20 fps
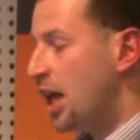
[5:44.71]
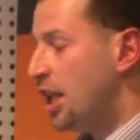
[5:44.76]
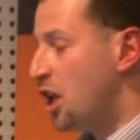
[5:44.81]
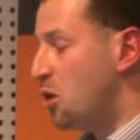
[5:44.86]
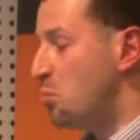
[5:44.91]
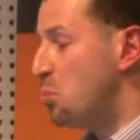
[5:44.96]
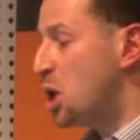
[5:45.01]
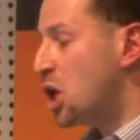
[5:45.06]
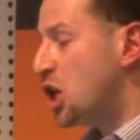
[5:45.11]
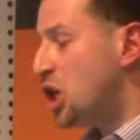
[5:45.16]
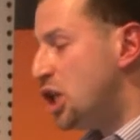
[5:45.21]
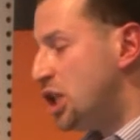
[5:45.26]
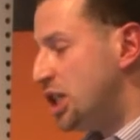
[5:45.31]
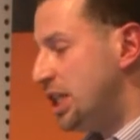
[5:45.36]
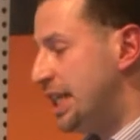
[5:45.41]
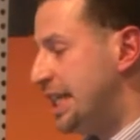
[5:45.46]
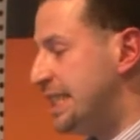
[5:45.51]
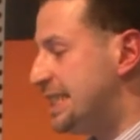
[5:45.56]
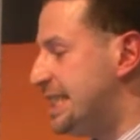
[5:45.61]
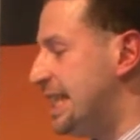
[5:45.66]
Now
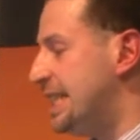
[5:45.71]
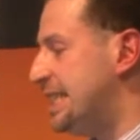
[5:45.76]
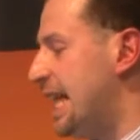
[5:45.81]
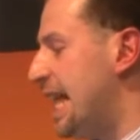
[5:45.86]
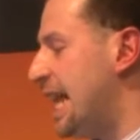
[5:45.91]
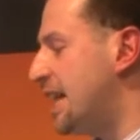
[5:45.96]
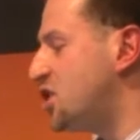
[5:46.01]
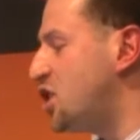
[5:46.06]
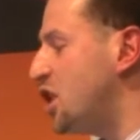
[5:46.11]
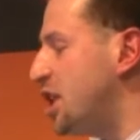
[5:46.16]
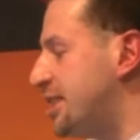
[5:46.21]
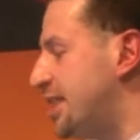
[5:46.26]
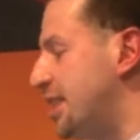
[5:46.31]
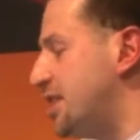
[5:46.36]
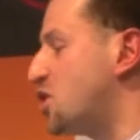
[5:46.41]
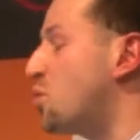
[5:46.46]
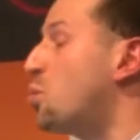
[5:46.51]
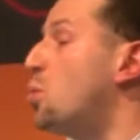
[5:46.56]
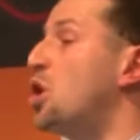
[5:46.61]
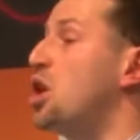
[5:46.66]
because it actually
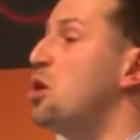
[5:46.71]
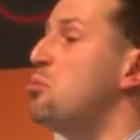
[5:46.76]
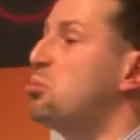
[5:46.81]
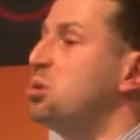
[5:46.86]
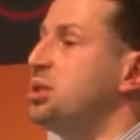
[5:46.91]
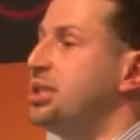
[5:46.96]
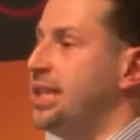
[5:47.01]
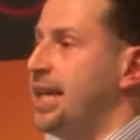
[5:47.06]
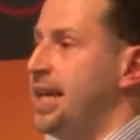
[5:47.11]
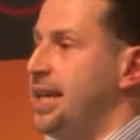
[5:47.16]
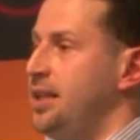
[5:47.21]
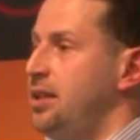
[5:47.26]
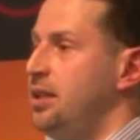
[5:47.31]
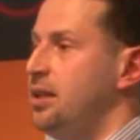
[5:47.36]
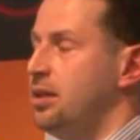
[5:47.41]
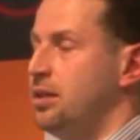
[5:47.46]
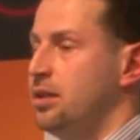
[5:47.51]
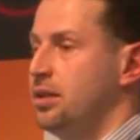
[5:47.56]
says 20%,